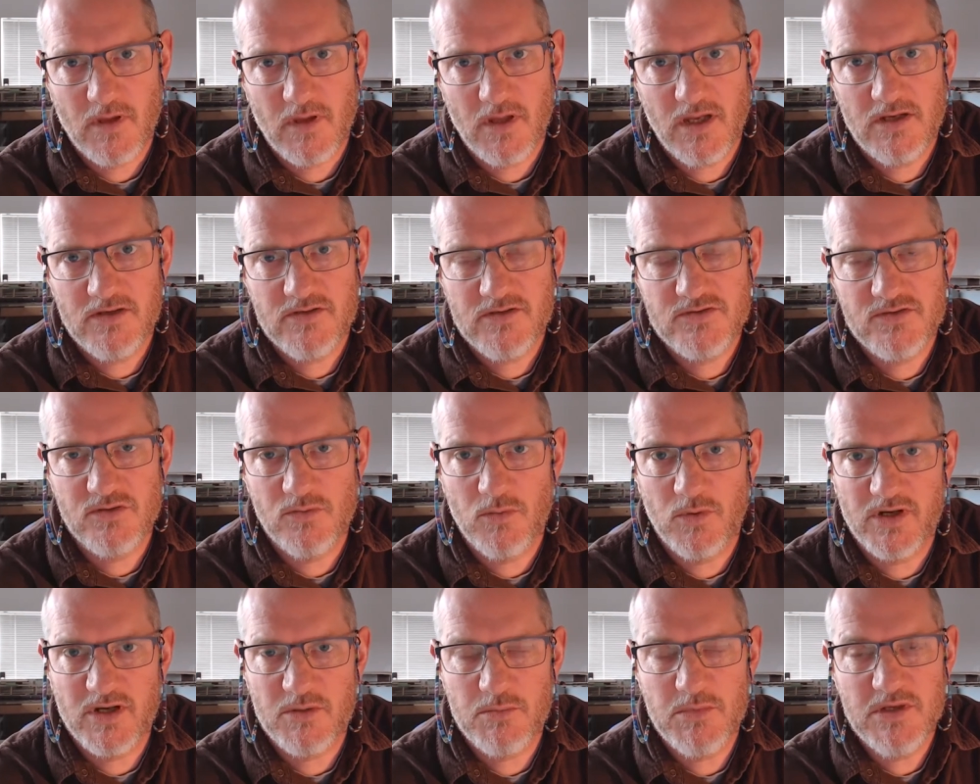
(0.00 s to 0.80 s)
and to
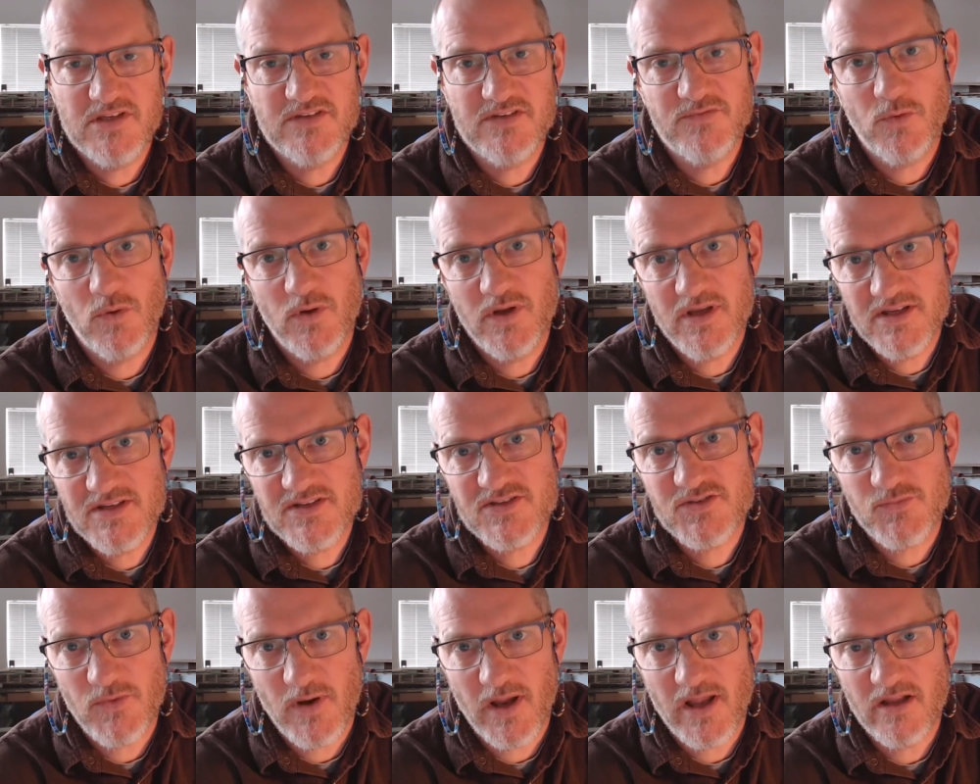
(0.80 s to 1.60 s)
what it means for
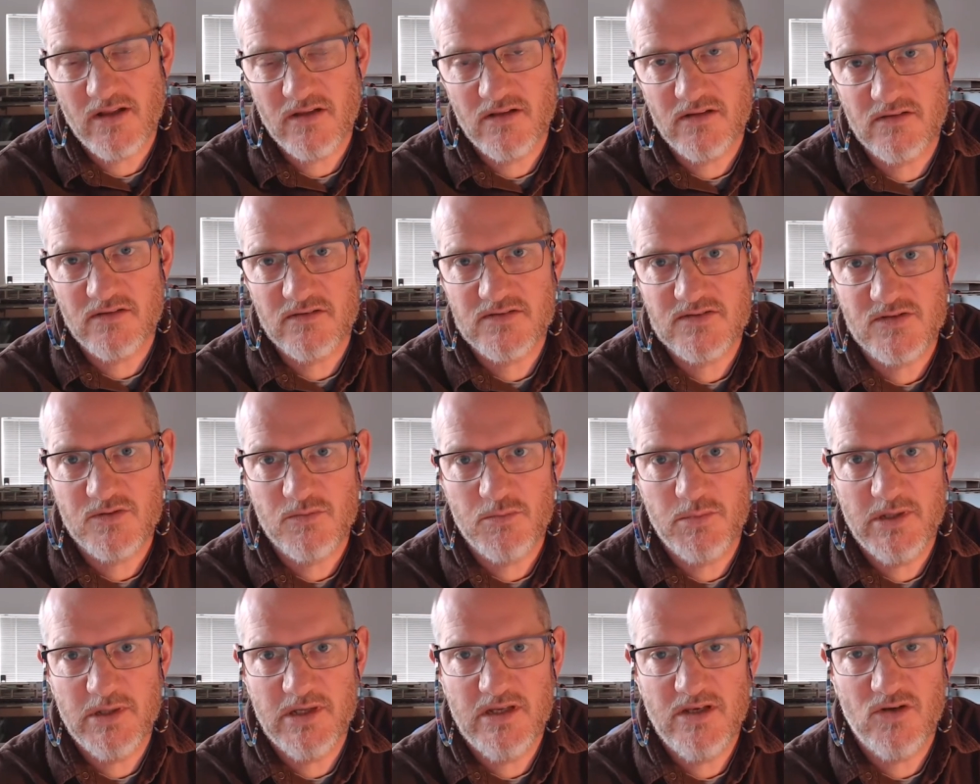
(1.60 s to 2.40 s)
Israel to
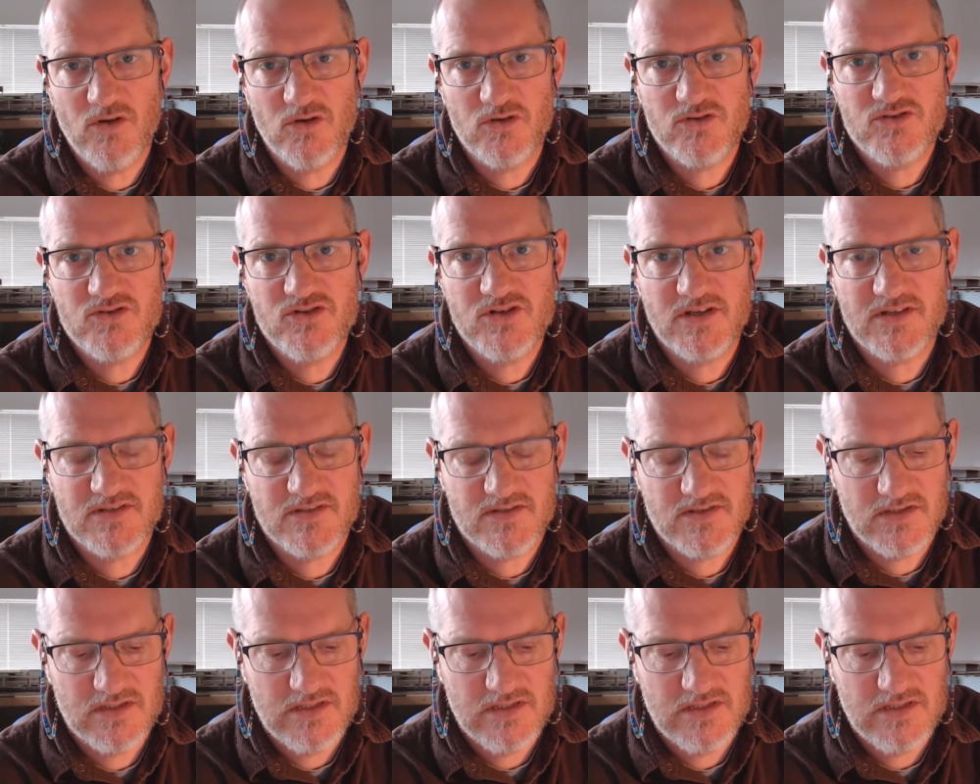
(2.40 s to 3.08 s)
be not just